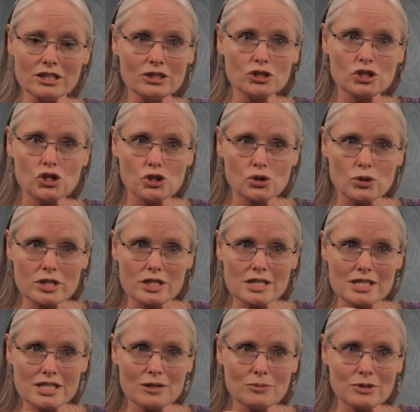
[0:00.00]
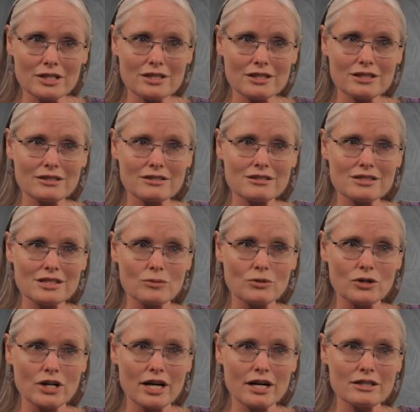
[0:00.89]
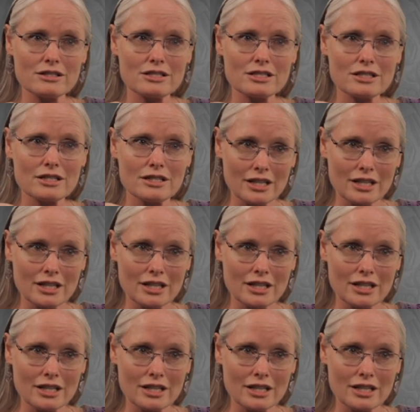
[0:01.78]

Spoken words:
short snippet somewhere else,